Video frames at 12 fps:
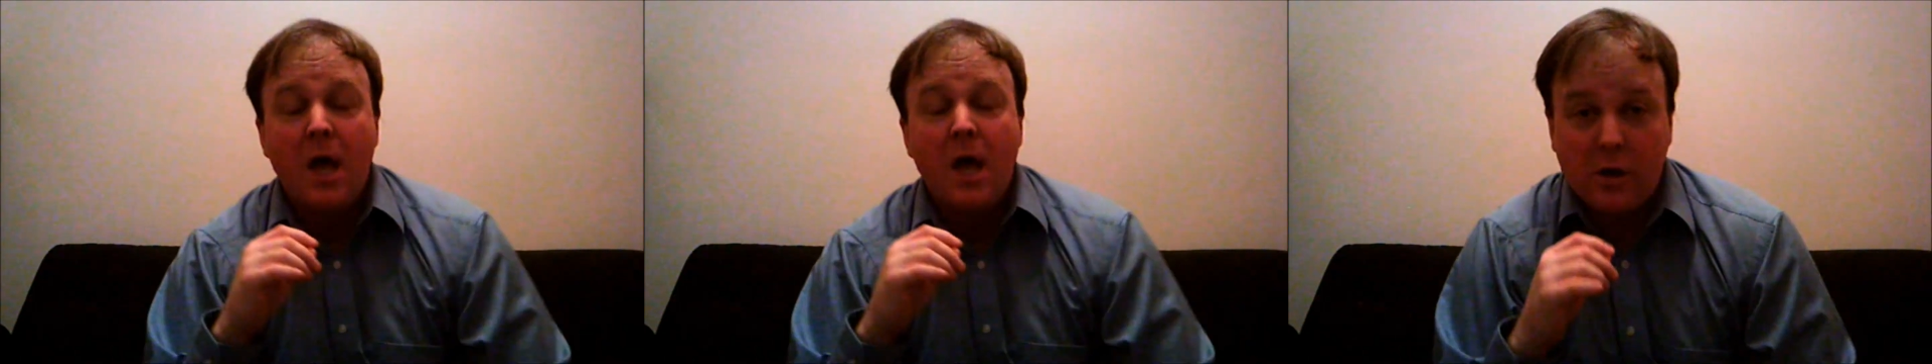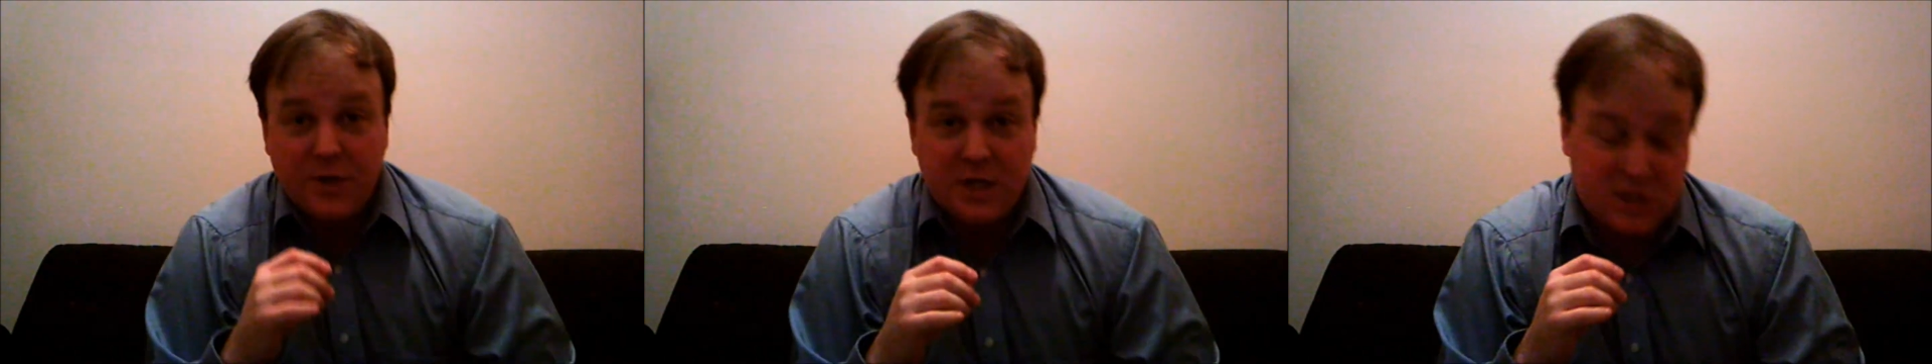and
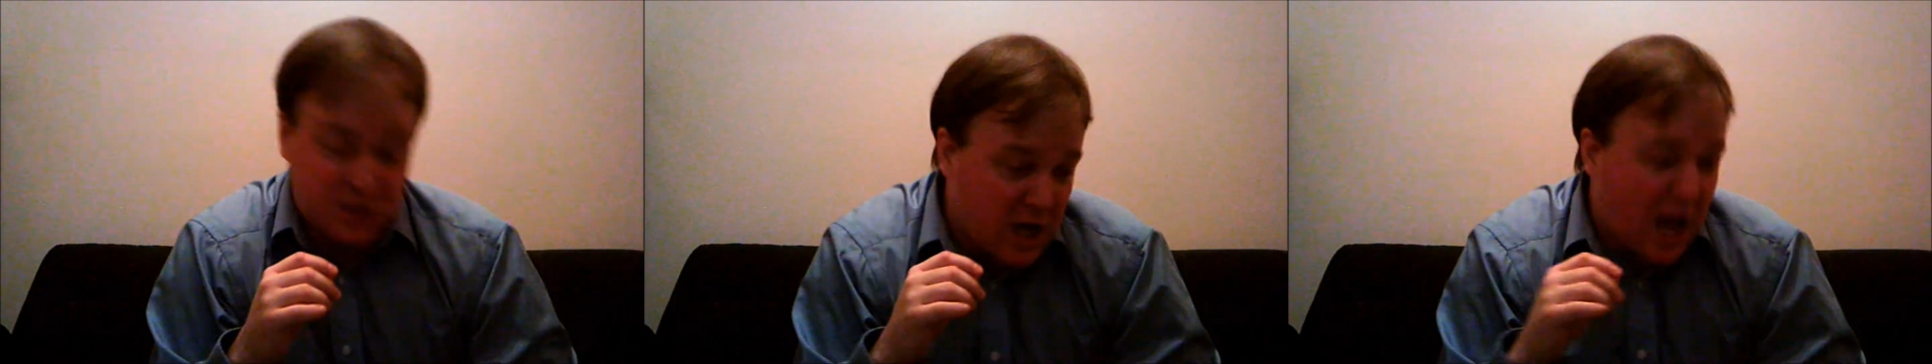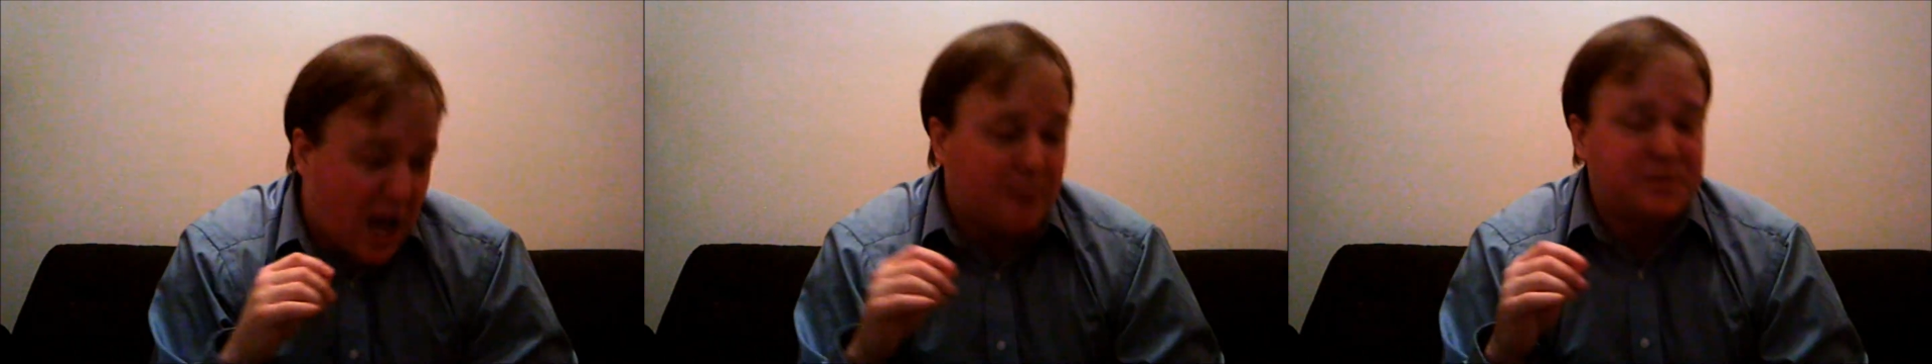all these
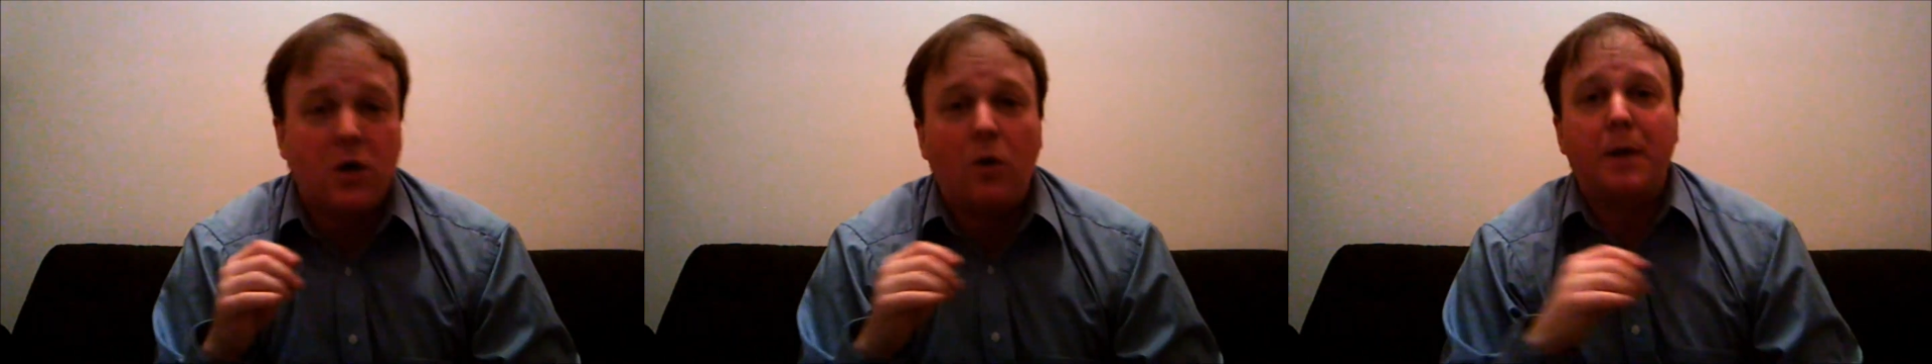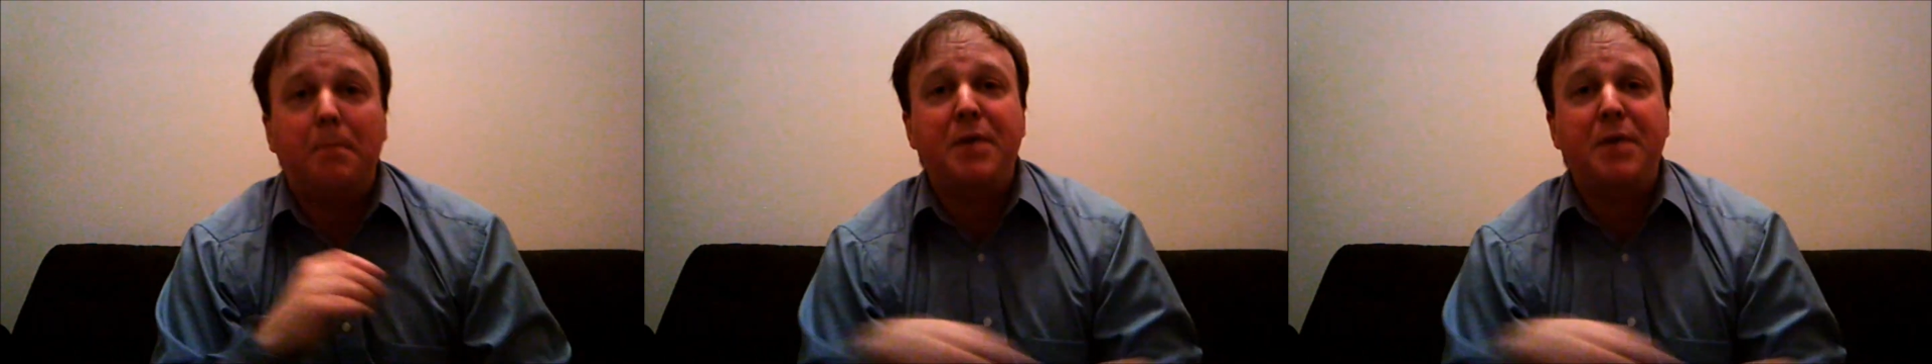jobs
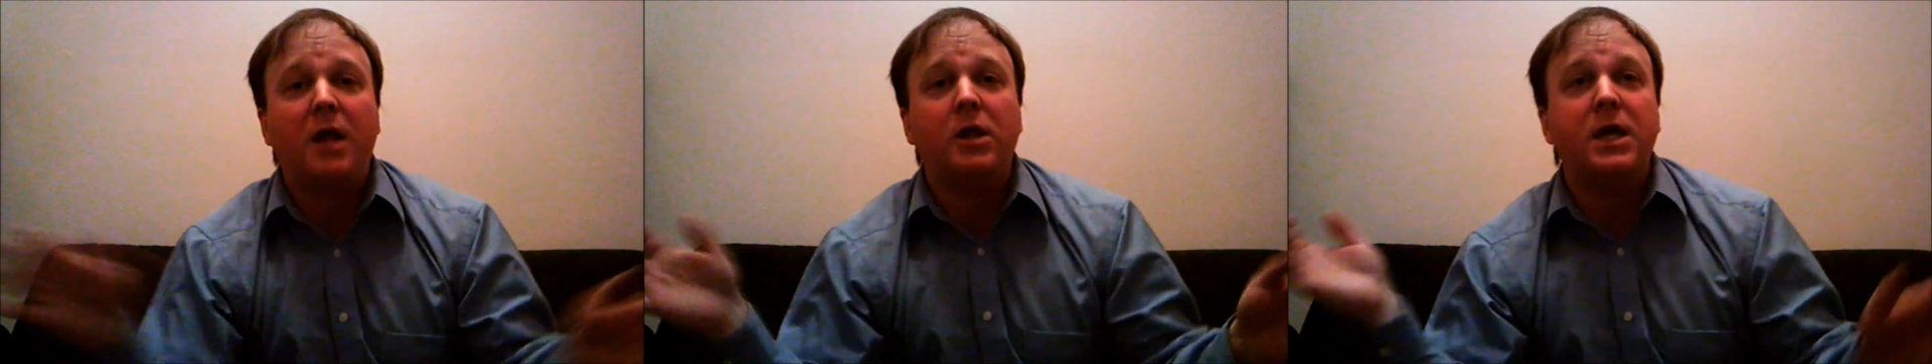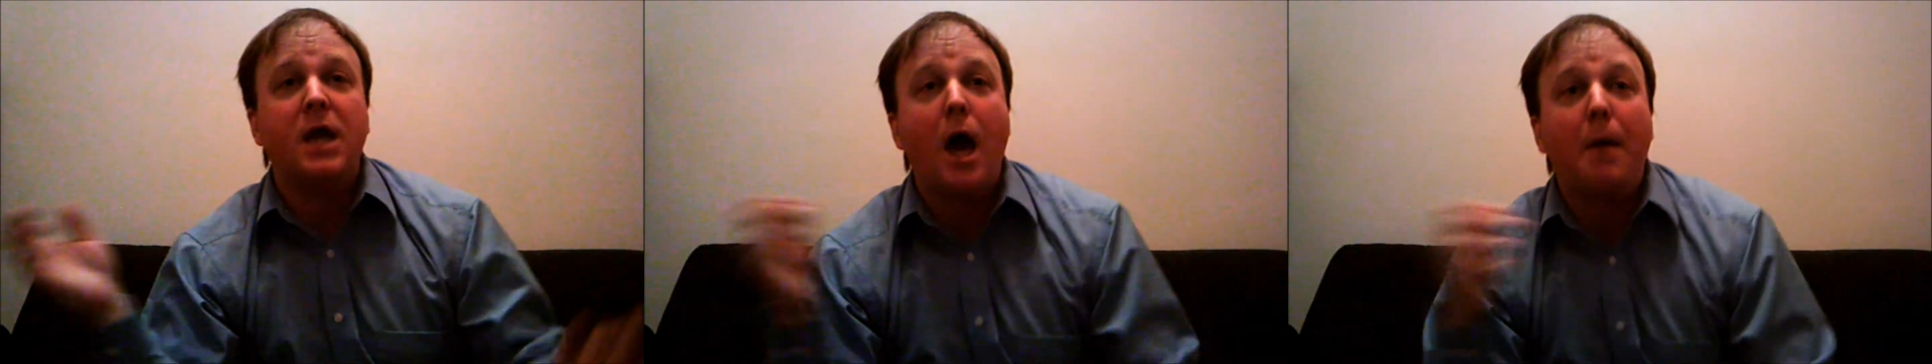going
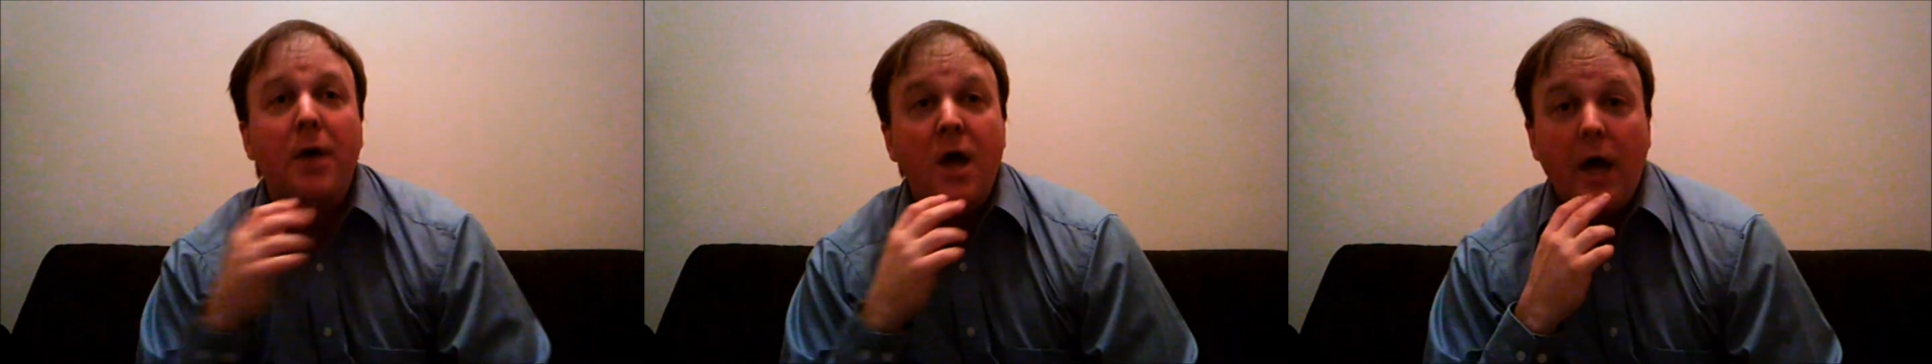belly up,